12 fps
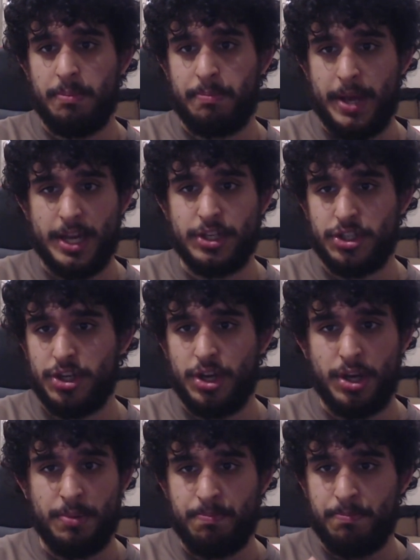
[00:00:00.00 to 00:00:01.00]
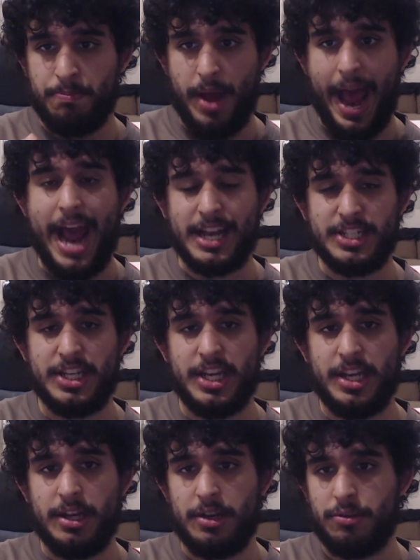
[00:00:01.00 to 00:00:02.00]
picture,
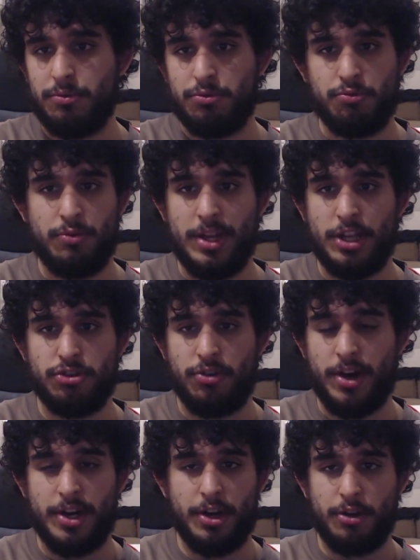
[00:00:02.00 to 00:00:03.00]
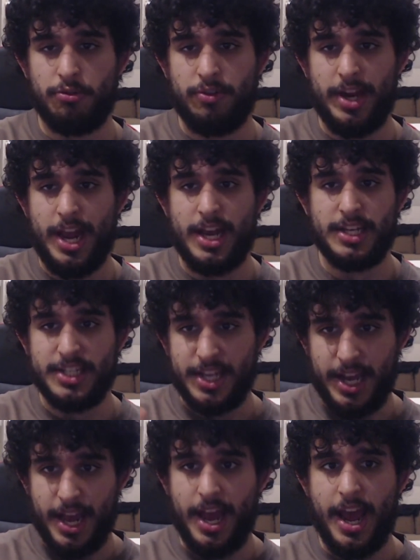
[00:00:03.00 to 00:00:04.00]
acting, and really trying to create
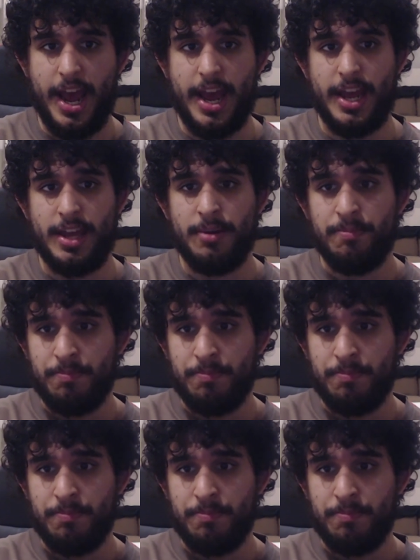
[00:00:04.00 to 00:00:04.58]
a